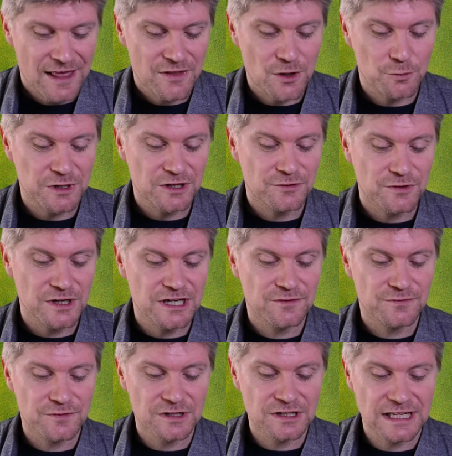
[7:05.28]
There will be three
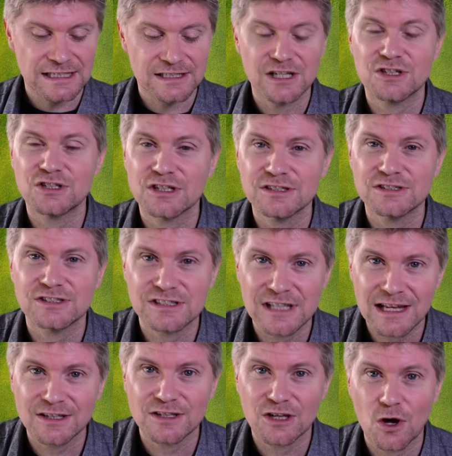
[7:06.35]
different editions:
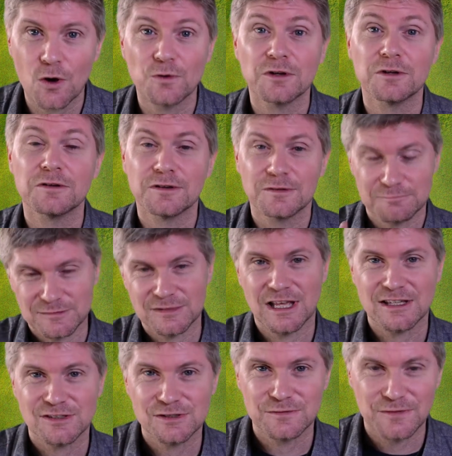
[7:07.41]
standard, golden,
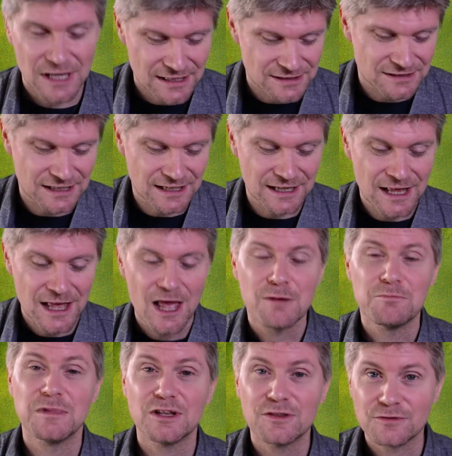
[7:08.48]
yes, you've guessed it,
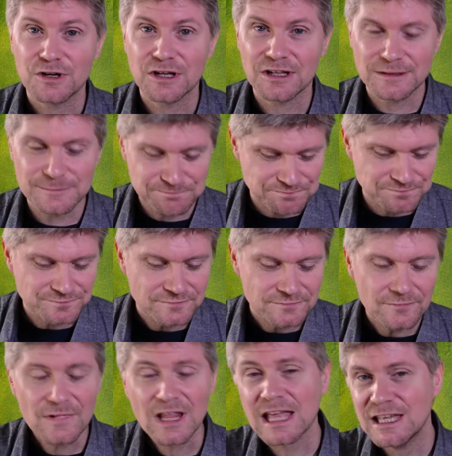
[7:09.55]
Mithril,
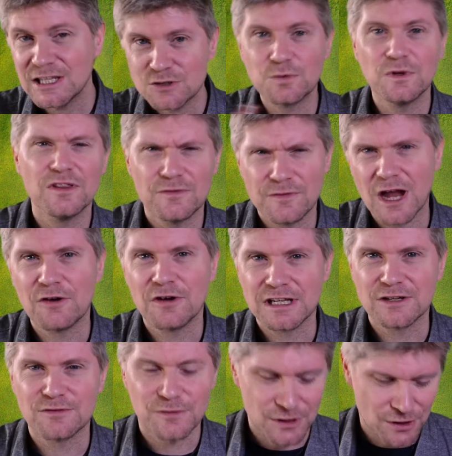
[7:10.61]
each with varying
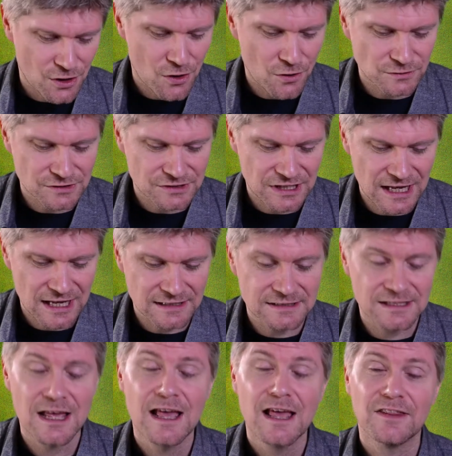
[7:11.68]
different
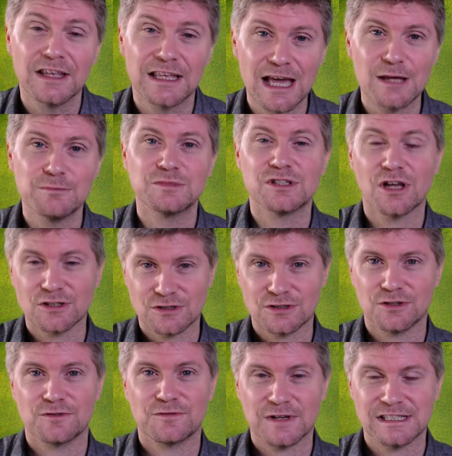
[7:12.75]
content. The game does
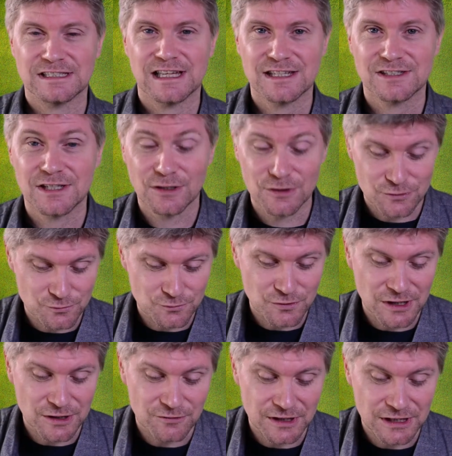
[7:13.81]
look fantastic, looks
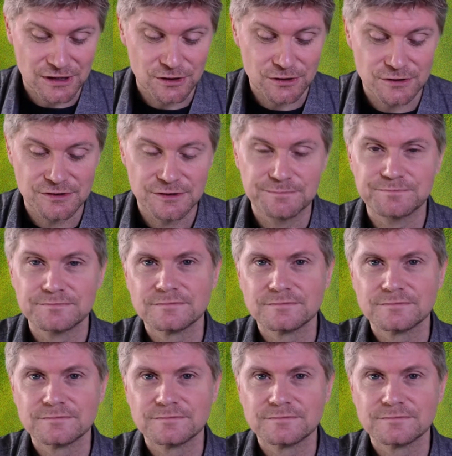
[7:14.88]
really, really good.